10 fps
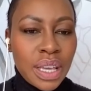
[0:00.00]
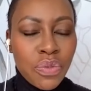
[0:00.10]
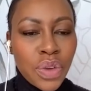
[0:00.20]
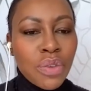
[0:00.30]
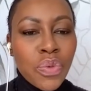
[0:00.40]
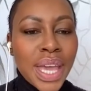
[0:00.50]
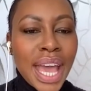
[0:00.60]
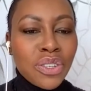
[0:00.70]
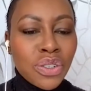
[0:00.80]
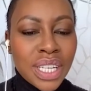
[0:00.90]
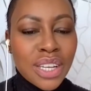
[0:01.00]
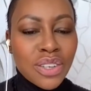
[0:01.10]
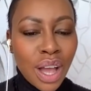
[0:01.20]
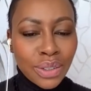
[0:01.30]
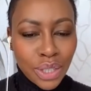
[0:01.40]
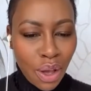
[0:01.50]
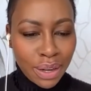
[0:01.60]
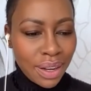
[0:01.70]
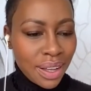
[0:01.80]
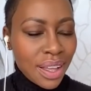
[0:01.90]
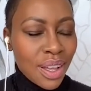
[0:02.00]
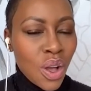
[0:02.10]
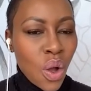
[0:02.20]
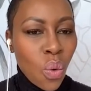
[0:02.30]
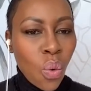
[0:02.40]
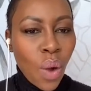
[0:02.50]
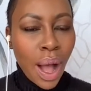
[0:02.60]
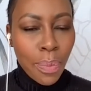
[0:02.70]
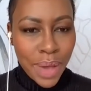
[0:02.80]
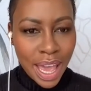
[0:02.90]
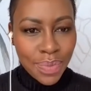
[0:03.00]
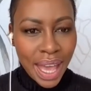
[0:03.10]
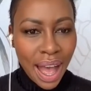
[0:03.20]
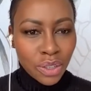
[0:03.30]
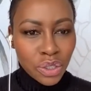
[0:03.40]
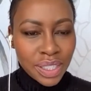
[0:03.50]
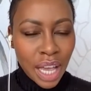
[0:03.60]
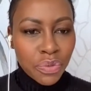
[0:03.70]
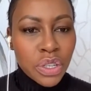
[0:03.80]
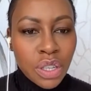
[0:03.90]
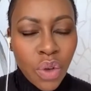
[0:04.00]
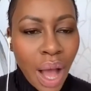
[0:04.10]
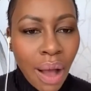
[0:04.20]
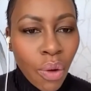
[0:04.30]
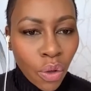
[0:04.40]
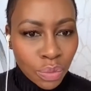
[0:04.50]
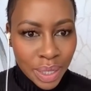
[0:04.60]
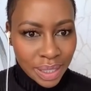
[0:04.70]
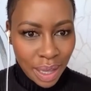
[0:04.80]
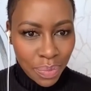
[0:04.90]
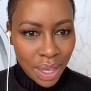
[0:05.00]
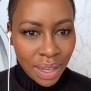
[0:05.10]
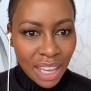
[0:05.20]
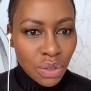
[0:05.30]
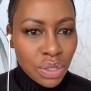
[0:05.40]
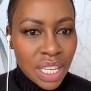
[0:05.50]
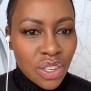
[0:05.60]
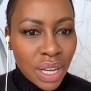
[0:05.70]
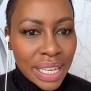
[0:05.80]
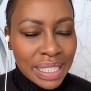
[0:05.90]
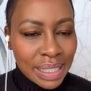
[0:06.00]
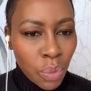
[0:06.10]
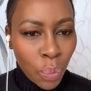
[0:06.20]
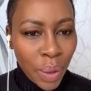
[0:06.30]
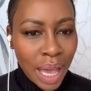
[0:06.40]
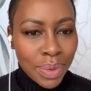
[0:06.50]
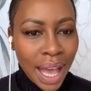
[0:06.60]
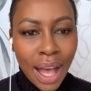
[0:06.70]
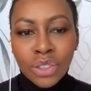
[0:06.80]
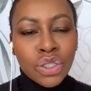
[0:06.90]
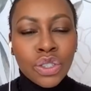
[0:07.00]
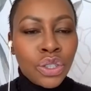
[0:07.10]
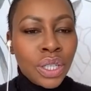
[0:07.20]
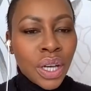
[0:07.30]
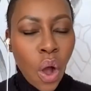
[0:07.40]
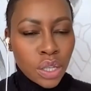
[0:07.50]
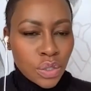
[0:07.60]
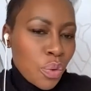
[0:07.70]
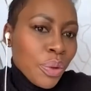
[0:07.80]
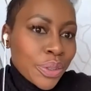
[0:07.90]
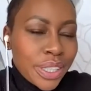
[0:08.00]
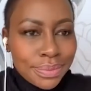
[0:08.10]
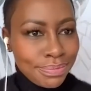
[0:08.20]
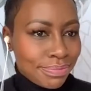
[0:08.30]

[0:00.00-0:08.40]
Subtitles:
If we had to teach our toddler or our baby how to sign. First of all, how old must they be? Can you teach a small baby how to ask for milk?